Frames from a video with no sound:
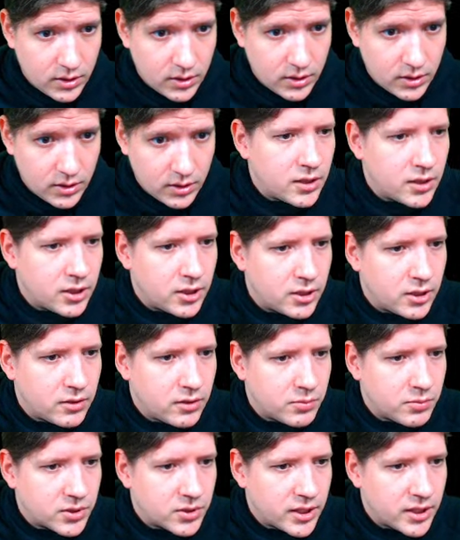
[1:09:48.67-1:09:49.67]
and
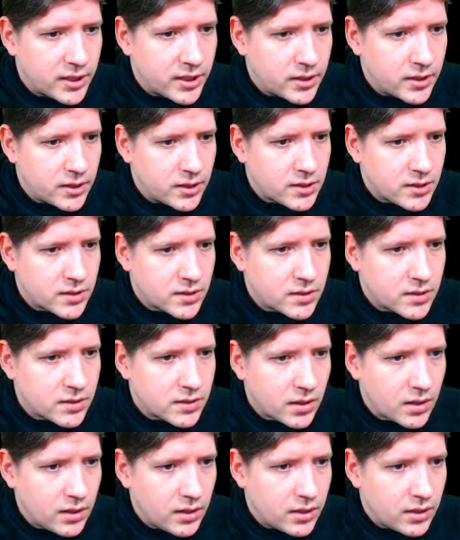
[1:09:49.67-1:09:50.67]
what else?
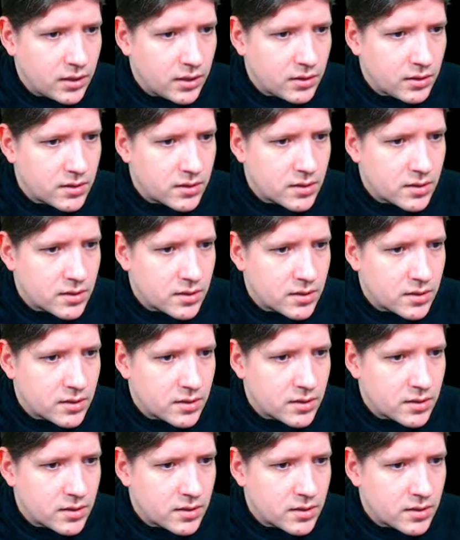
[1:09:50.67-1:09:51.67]
Yeah, this, I
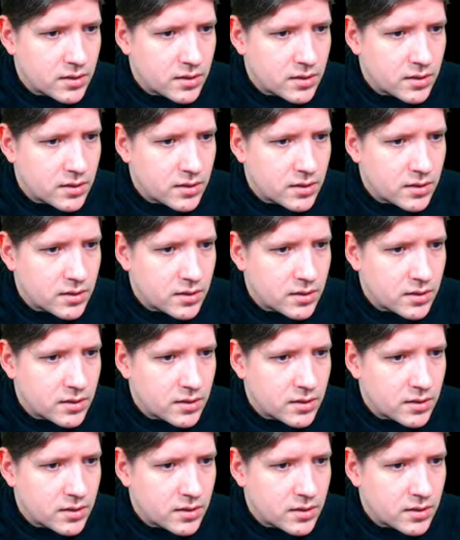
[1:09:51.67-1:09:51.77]
guess.